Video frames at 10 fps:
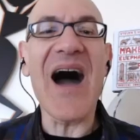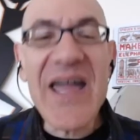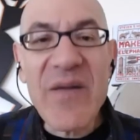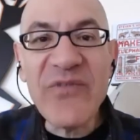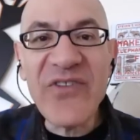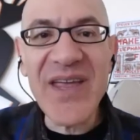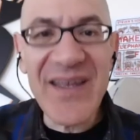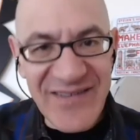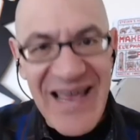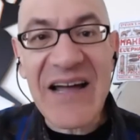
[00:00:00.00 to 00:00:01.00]
am saying
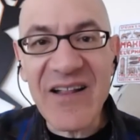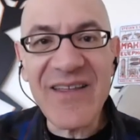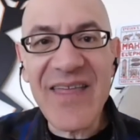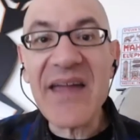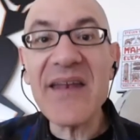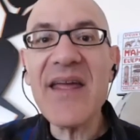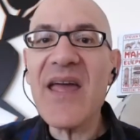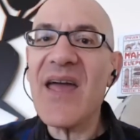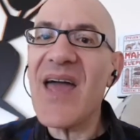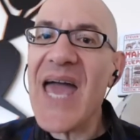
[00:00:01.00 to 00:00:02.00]
exactly that.
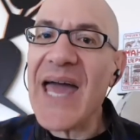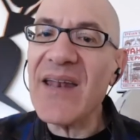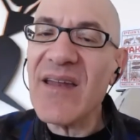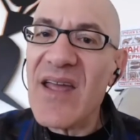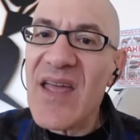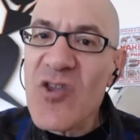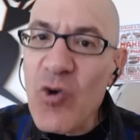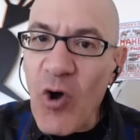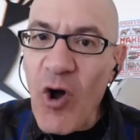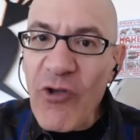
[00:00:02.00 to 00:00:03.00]
And
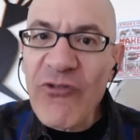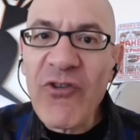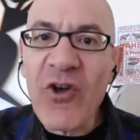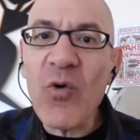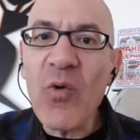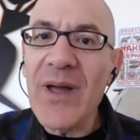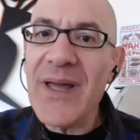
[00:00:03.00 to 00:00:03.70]
you're also,